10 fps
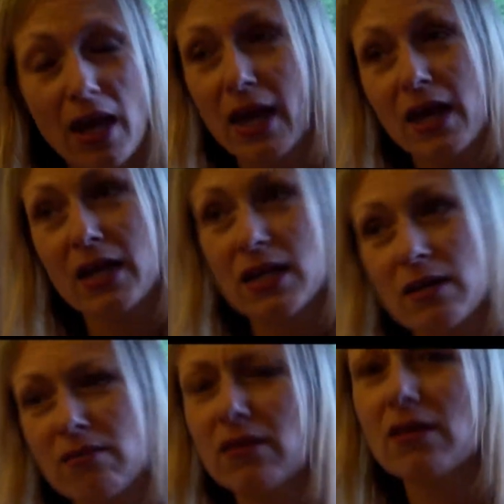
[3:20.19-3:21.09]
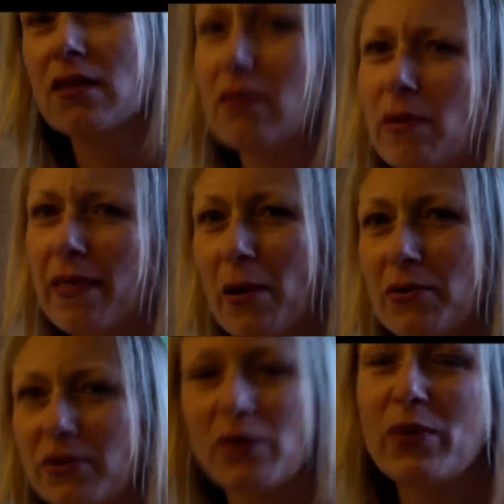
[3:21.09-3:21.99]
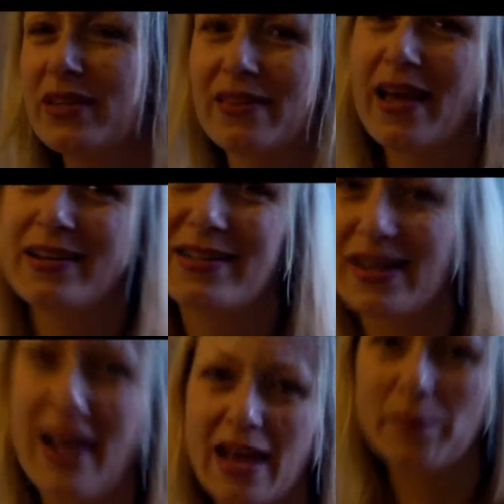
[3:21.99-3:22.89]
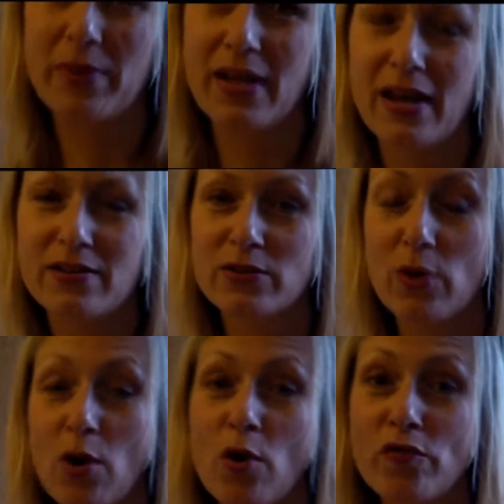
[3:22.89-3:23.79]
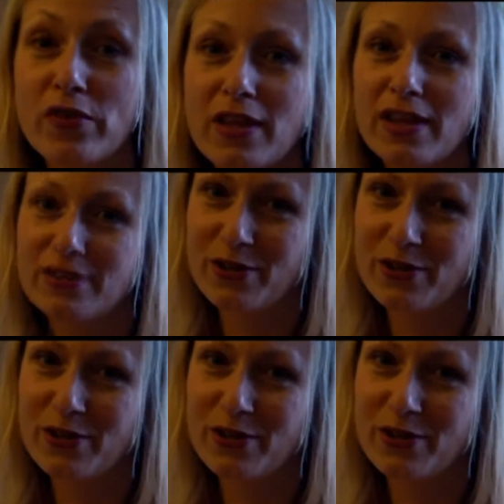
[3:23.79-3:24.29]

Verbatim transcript: And no, that was we that did not happen yet. So hopefully